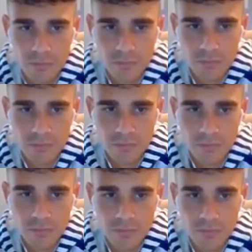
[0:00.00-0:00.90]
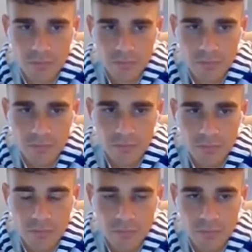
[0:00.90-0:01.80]

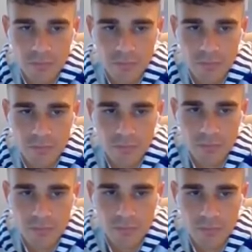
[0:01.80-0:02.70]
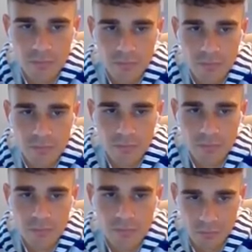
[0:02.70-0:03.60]

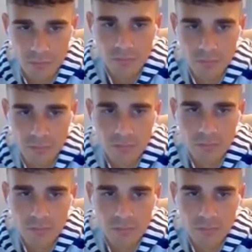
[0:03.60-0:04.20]
This person isn't speaking.